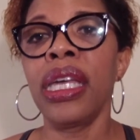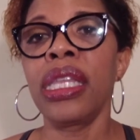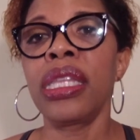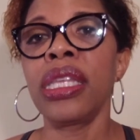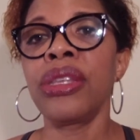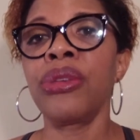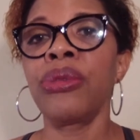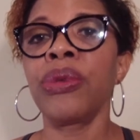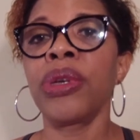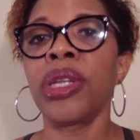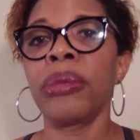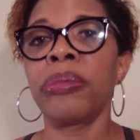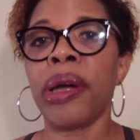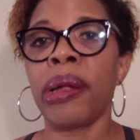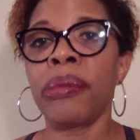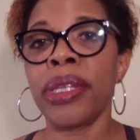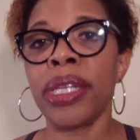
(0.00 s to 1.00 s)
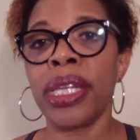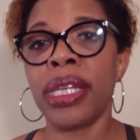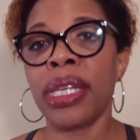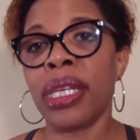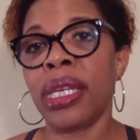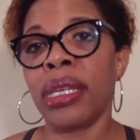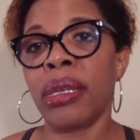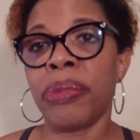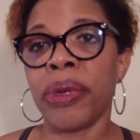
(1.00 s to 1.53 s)
then you really probably need to
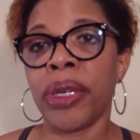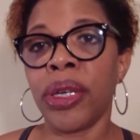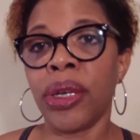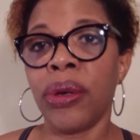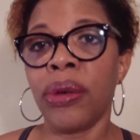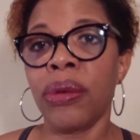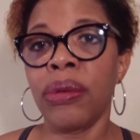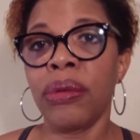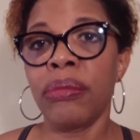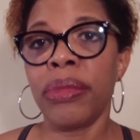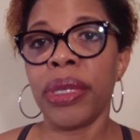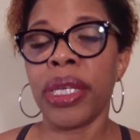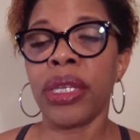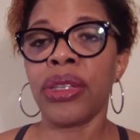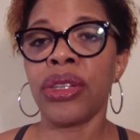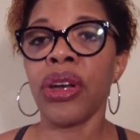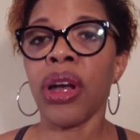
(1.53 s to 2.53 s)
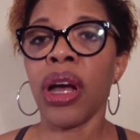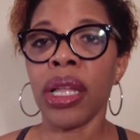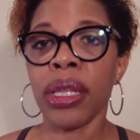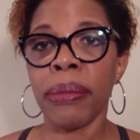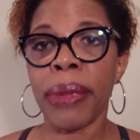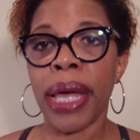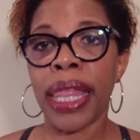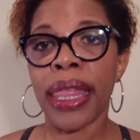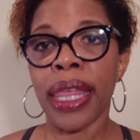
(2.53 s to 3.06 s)
get up and go, because they're all
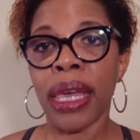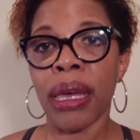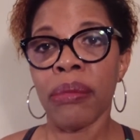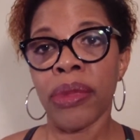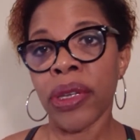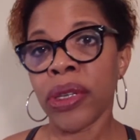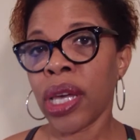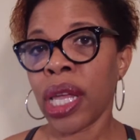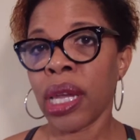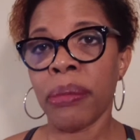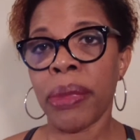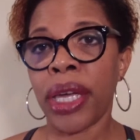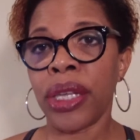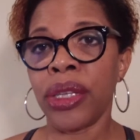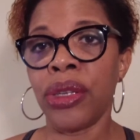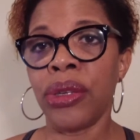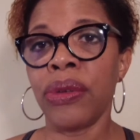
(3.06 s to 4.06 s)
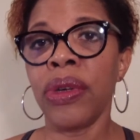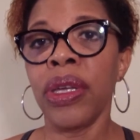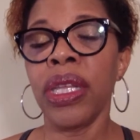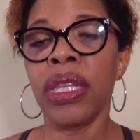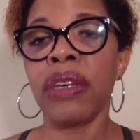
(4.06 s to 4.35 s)
about them. They're not about you.